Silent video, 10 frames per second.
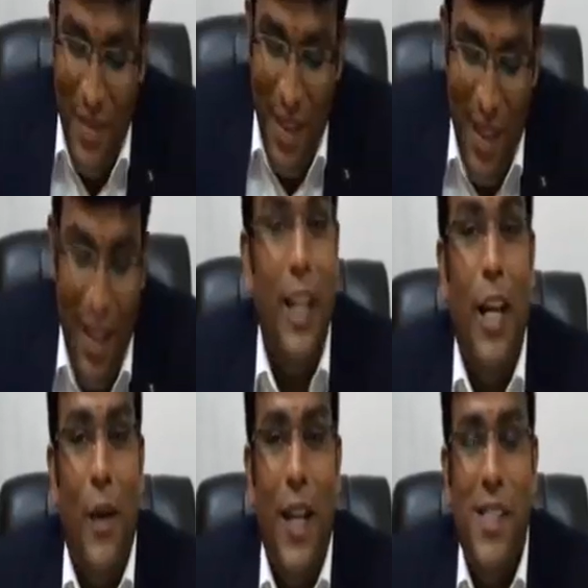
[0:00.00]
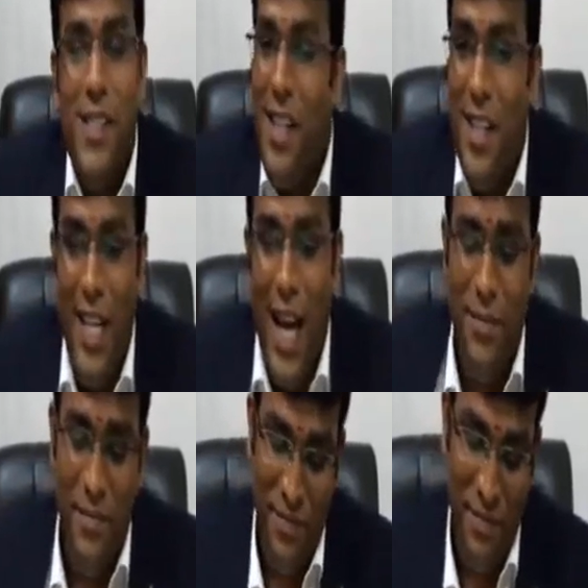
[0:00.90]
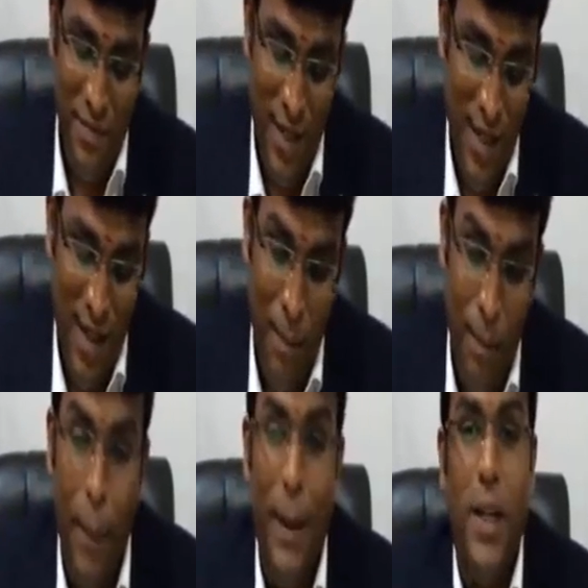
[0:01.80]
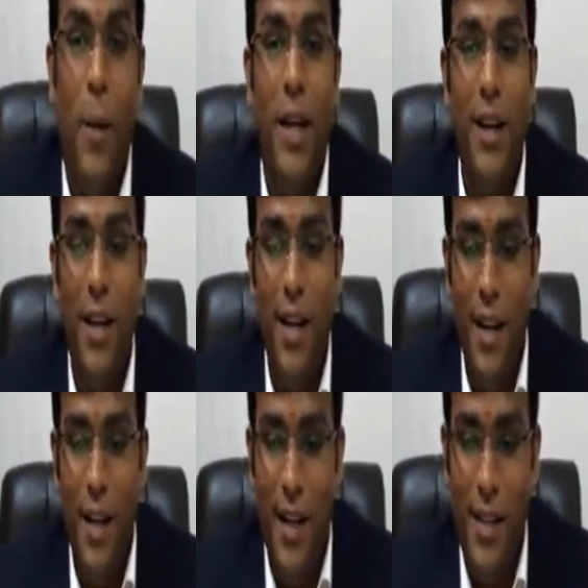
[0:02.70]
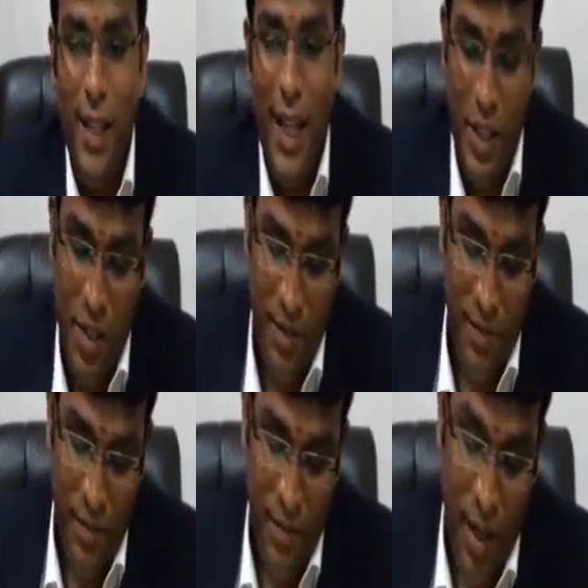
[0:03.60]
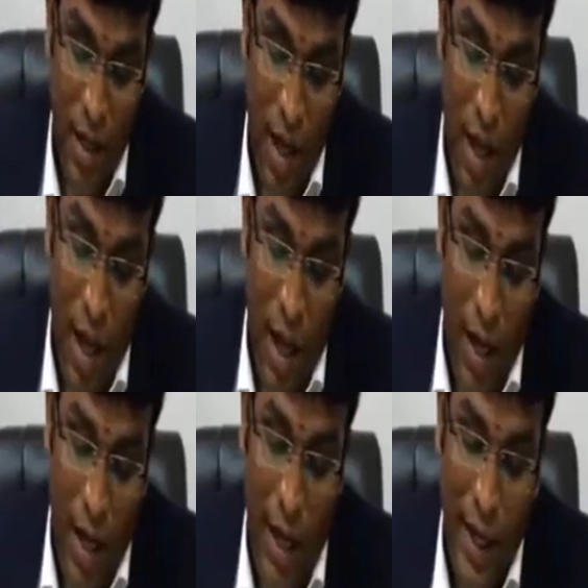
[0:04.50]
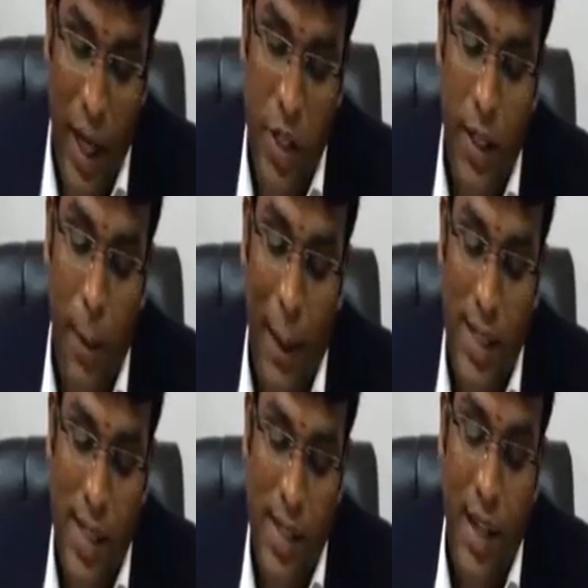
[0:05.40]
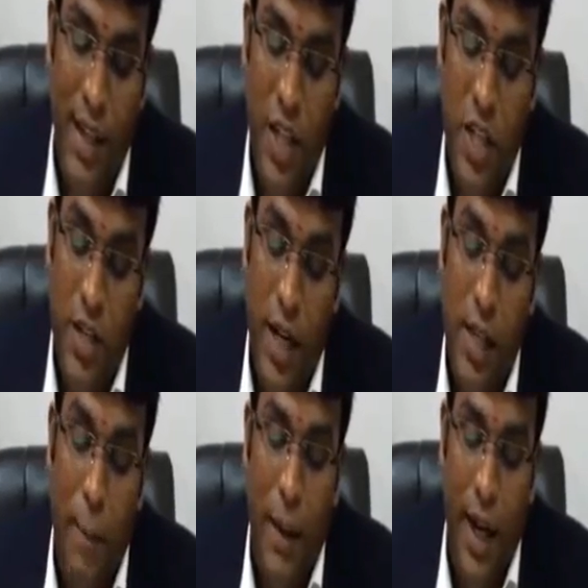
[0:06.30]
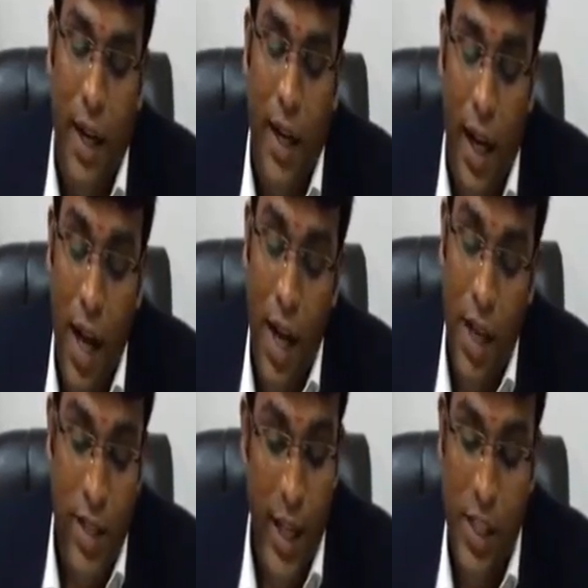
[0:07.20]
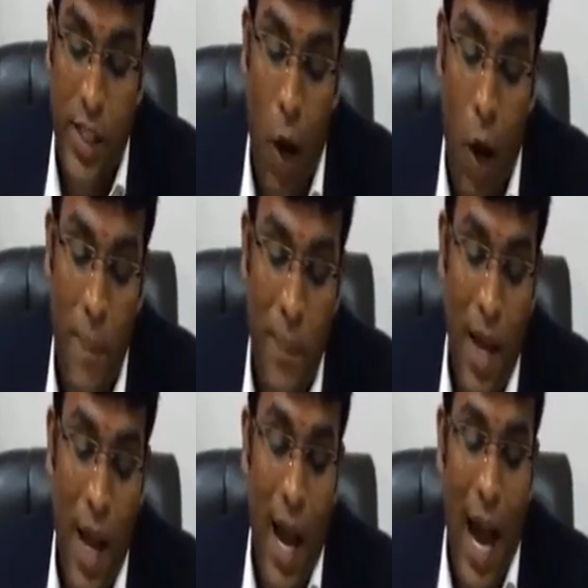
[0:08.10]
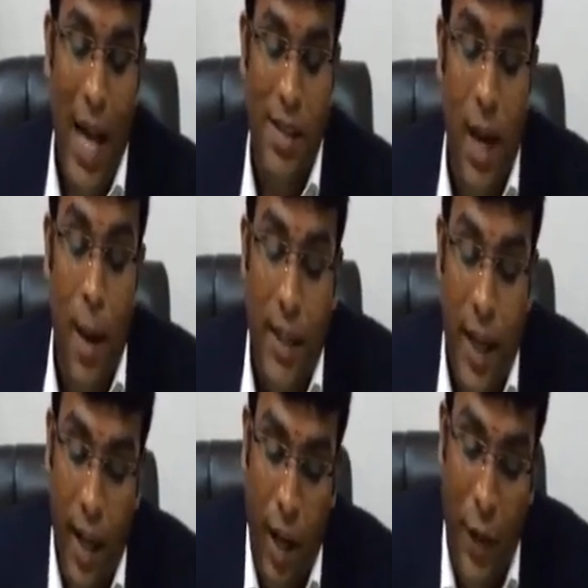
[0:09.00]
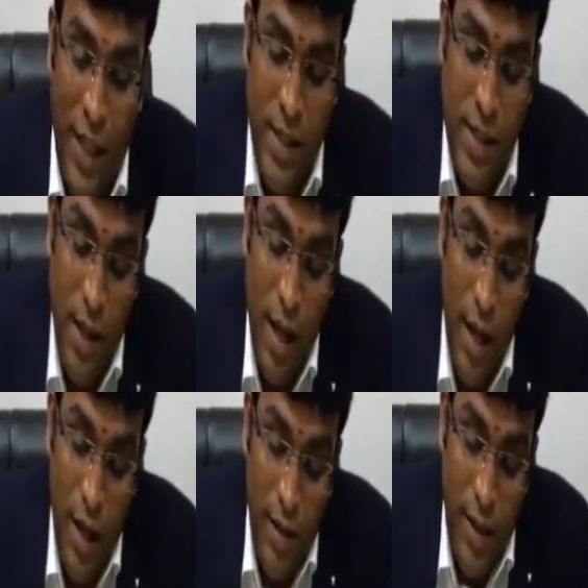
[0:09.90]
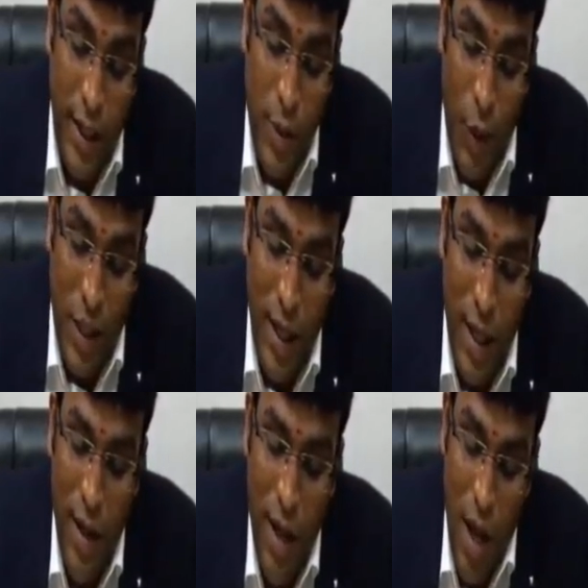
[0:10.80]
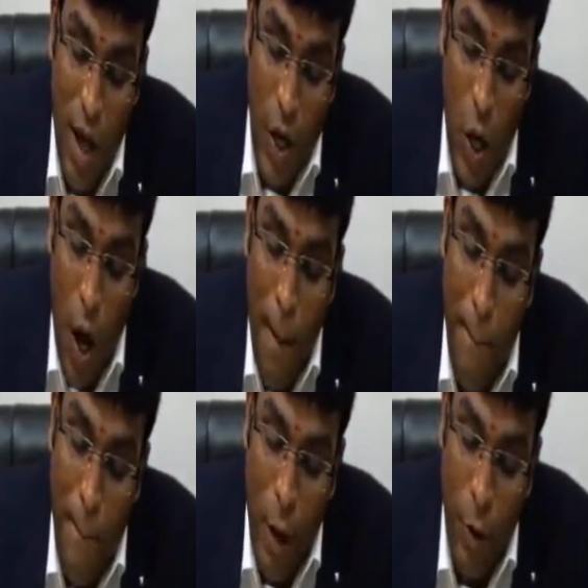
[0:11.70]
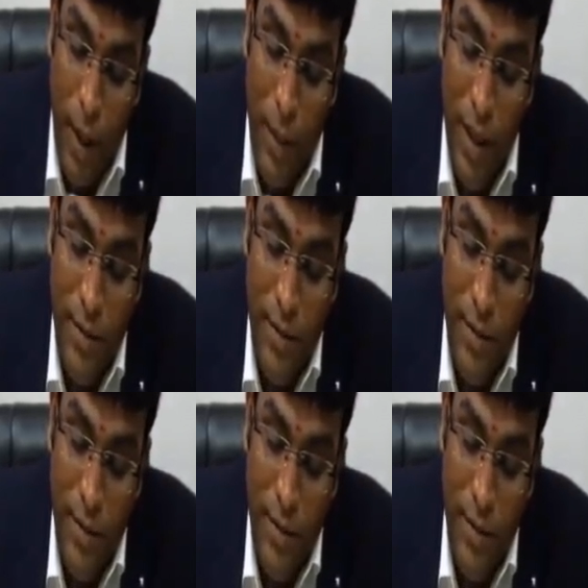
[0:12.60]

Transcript: Clear, friends? Done. B-bit, come on. See that. Ganesh Enterprises is a registered supplier under GST law, has committed an offence that is what, sir? Compoundable.